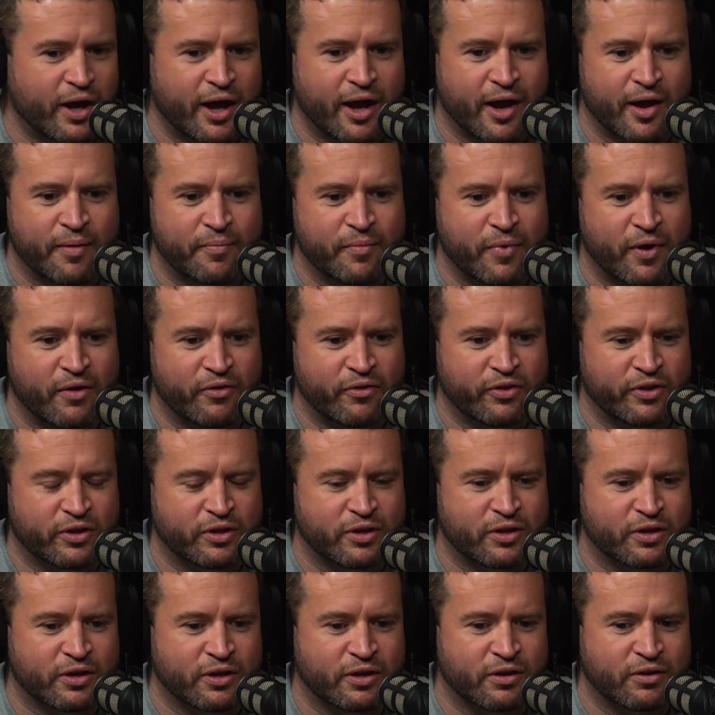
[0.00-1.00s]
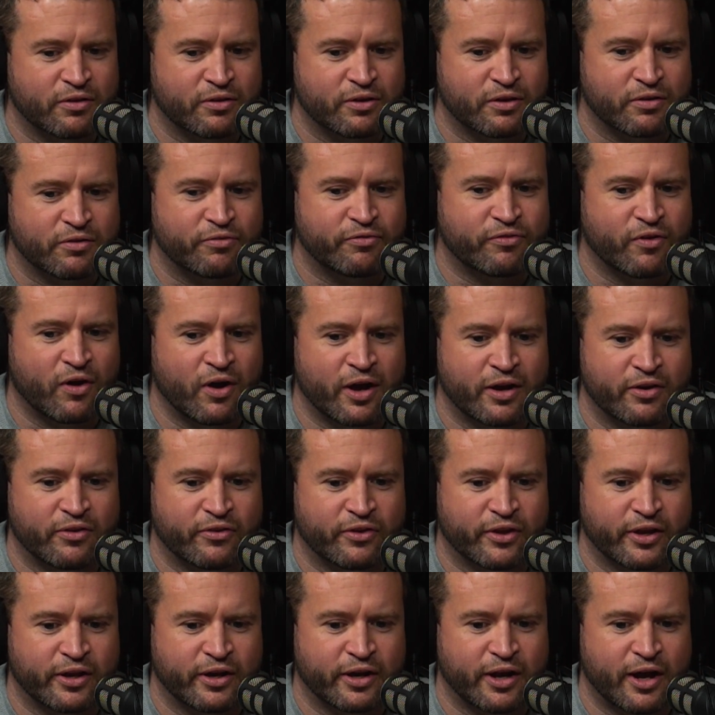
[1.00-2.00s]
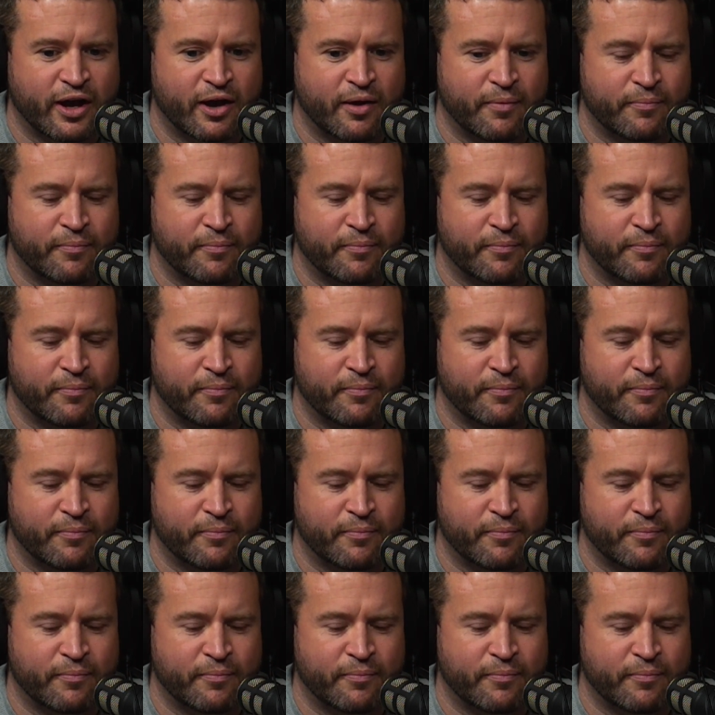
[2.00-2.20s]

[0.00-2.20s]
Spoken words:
I think you find that